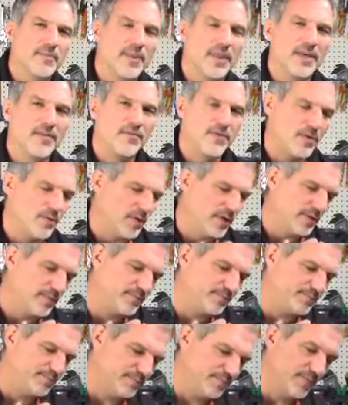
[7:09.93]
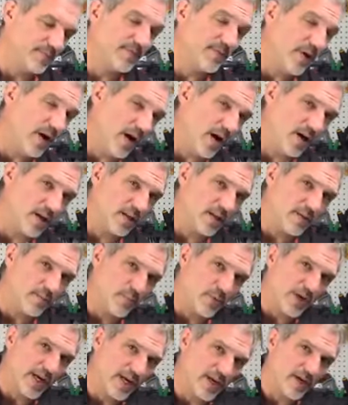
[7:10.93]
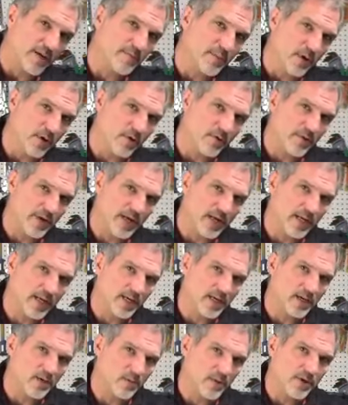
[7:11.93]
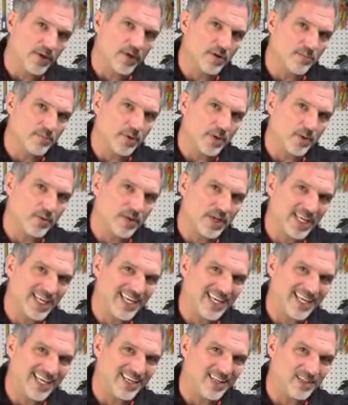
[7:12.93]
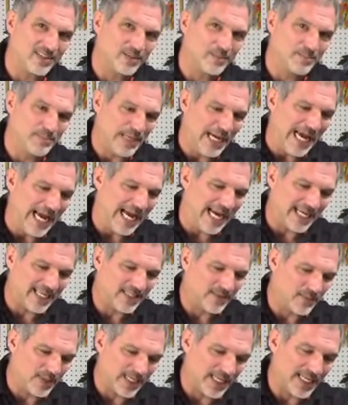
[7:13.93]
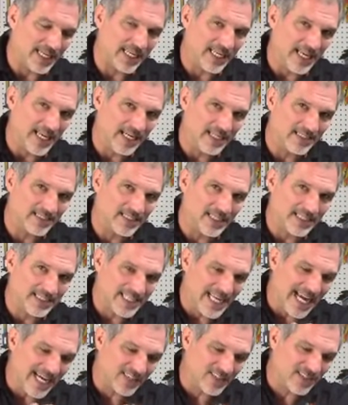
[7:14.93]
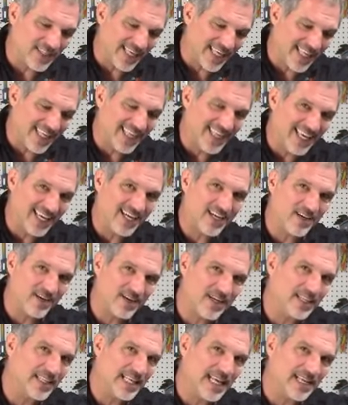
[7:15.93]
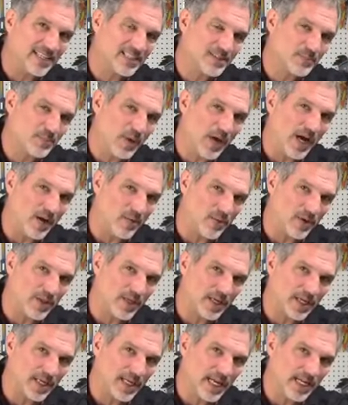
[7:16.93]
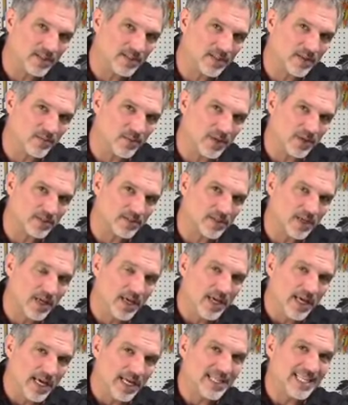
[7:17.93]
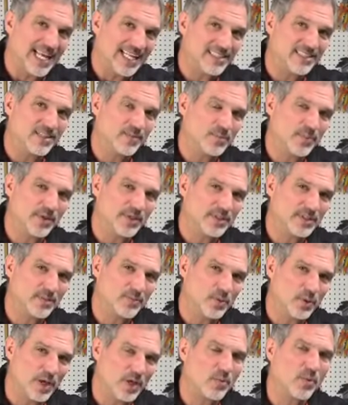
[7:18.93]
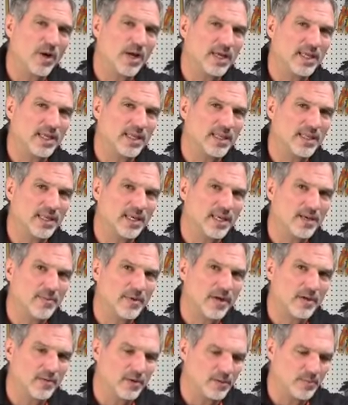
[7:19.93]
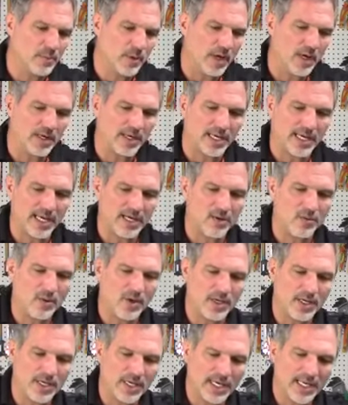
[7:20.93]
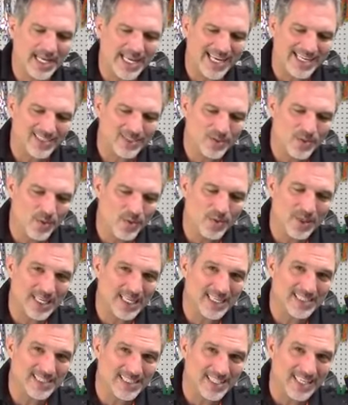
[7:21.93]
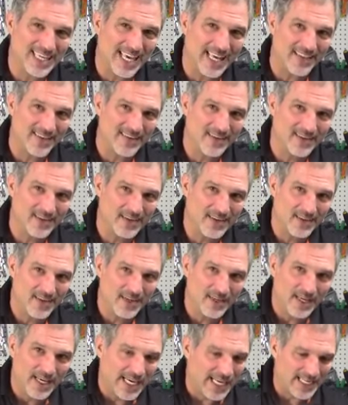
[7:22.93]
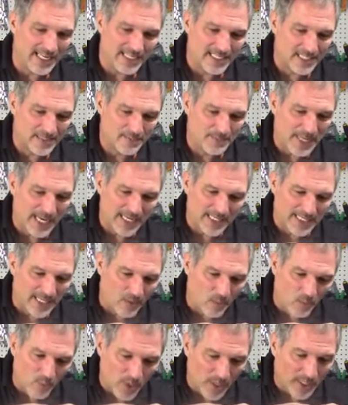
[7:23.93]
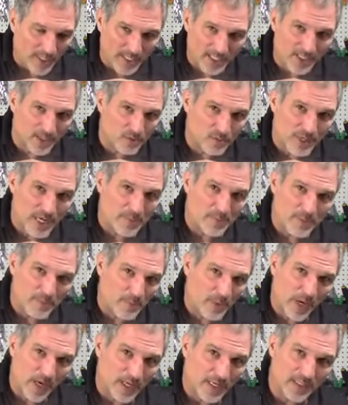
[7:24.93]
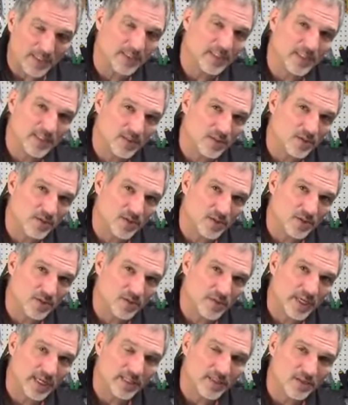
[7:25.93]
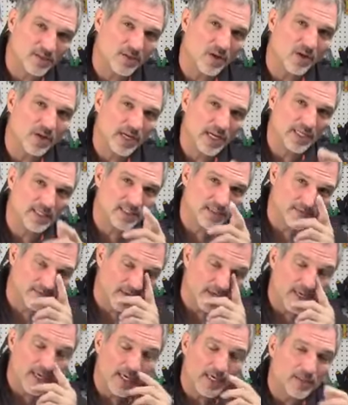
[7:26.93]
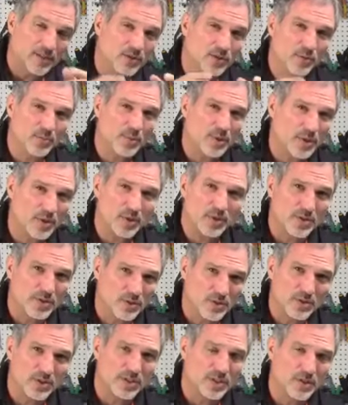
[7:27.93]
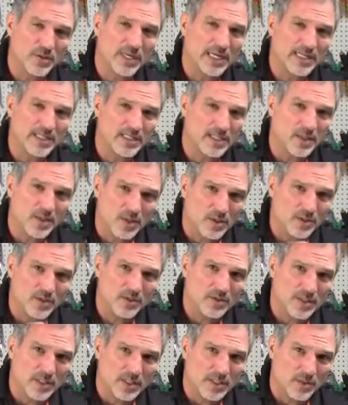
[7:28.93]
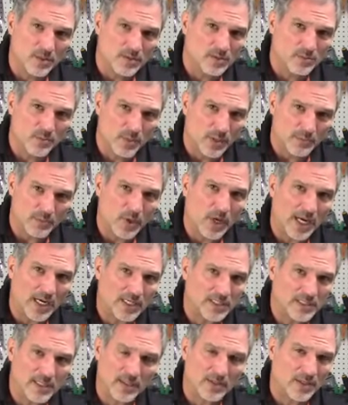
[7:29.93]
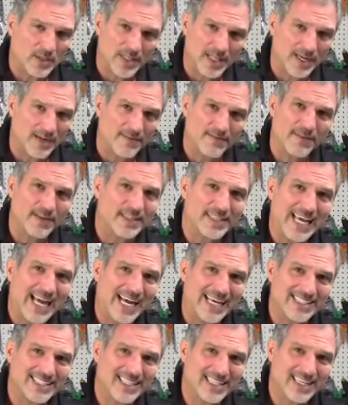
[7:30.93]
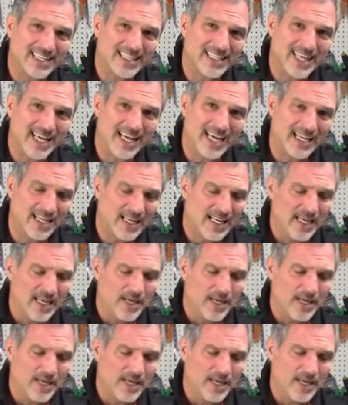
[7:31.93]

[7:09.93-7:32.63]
if you would fall and break your bone right here, when your bone heals back, when it connects, it's actually thicker in that spot where the connection was. And that's the principle I want you to think about with Bondic. I don't want you to connect two things together and expect that one little drop of Bondic is going to do the trick. There's all kinds of super glues and crazy glues and those products out there that are fantastic at that.